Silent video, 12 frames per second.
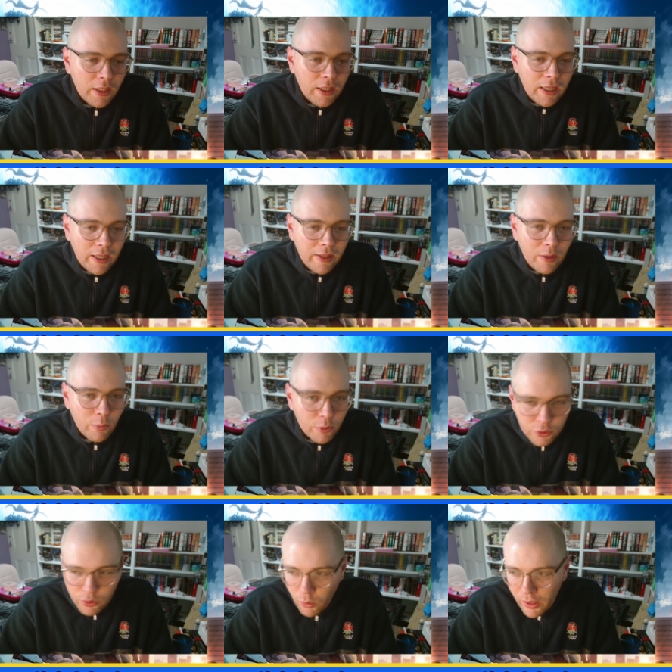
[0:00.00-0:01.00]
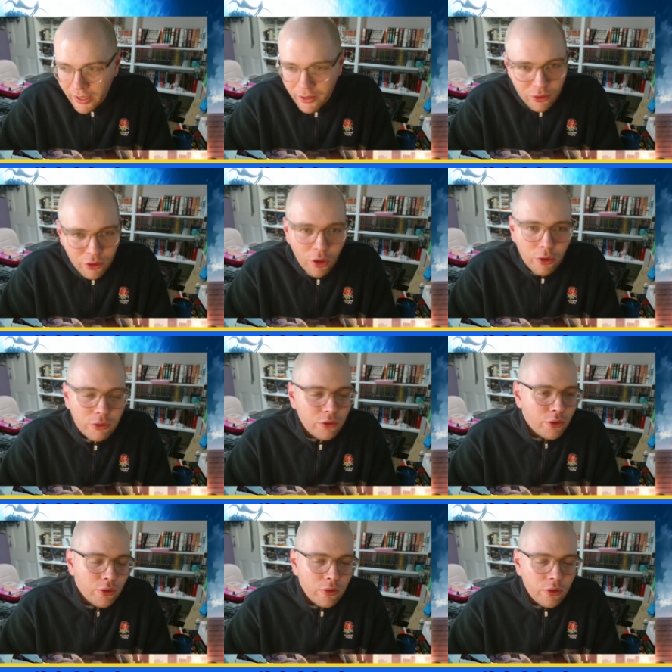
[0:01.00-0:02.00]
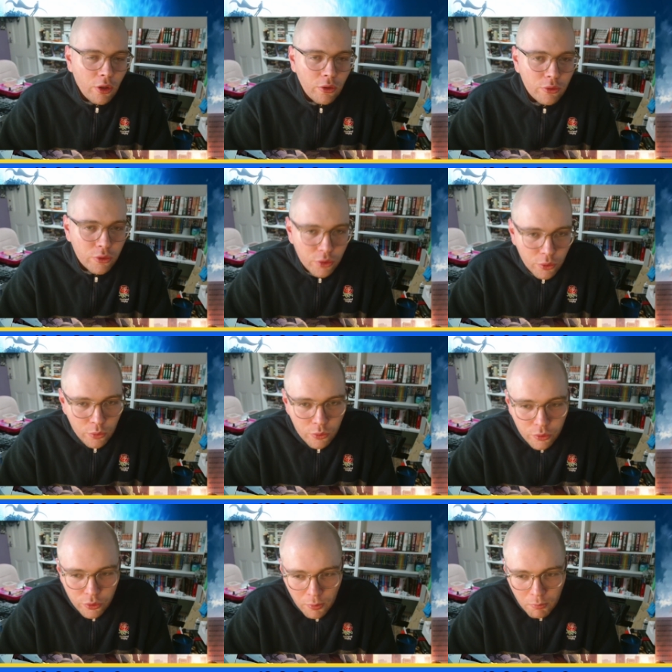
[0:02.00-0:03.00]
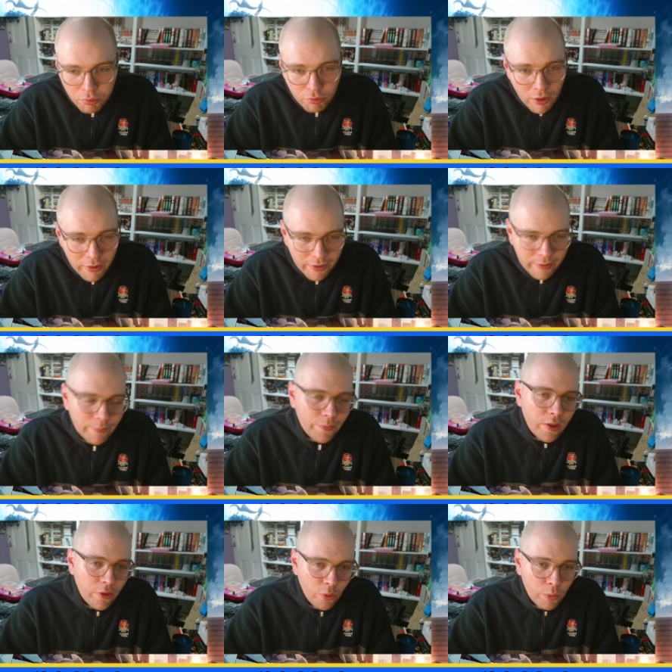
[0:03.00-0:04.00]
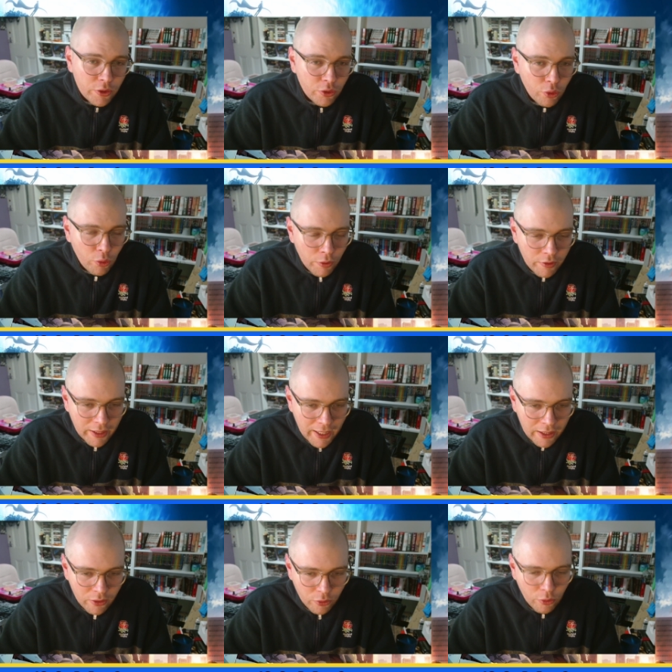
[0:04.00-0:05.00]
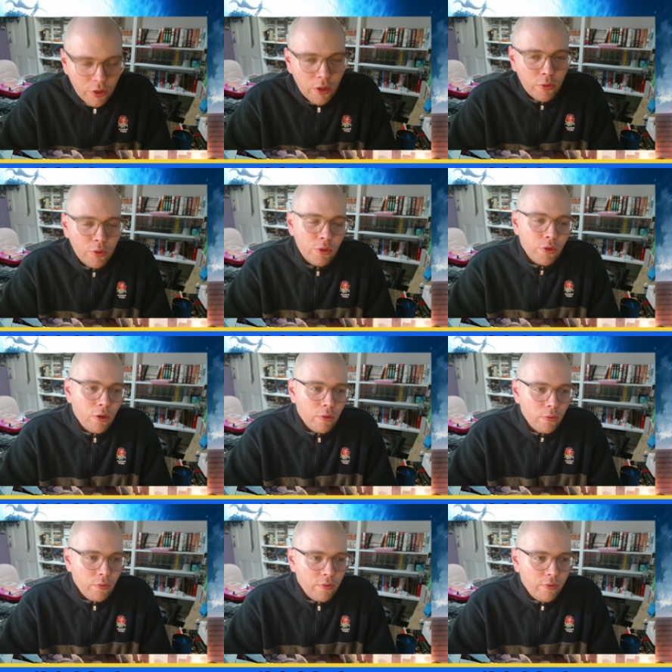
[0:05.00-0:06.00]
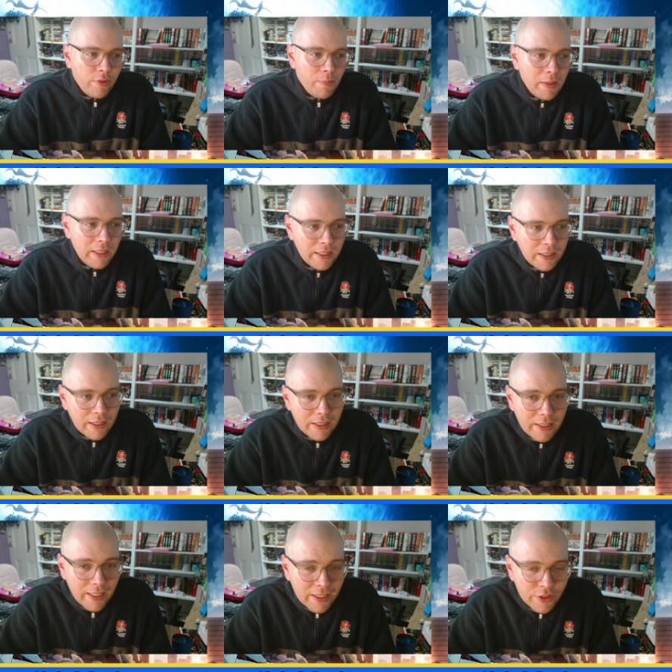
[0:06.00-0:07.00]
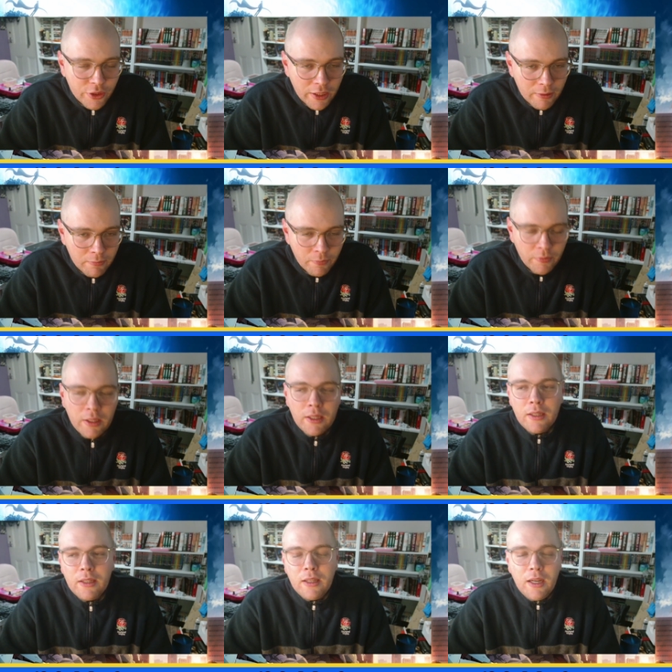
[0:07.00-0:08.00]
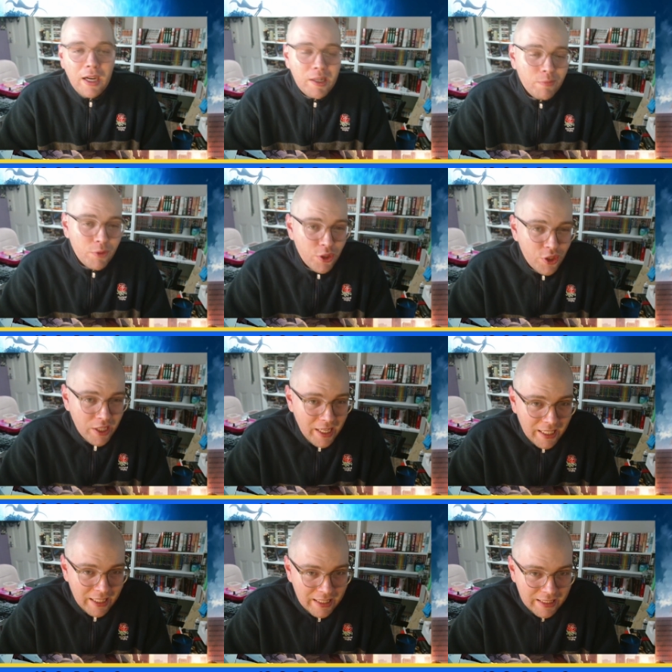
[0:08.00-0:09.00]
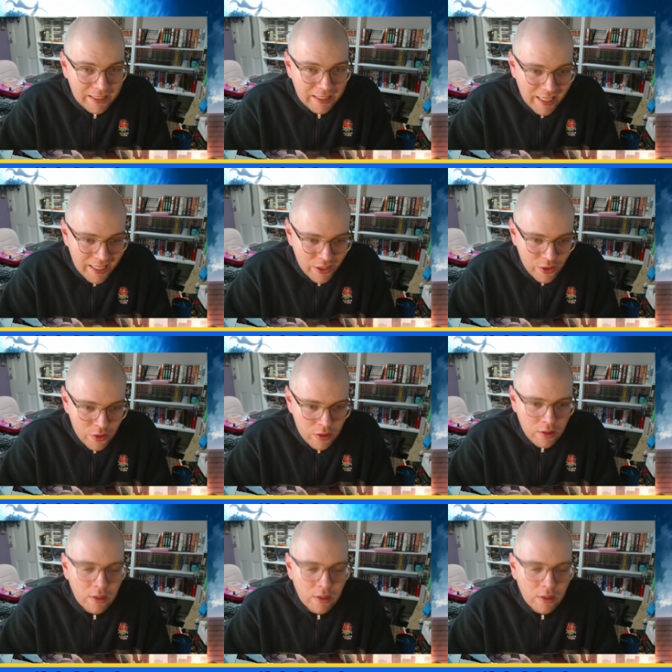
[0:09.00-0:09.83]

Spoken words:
and that was Hwang Dong-suk's brother that we saw at the end. Although you're not familiar that it is him, I'm just saying that it is.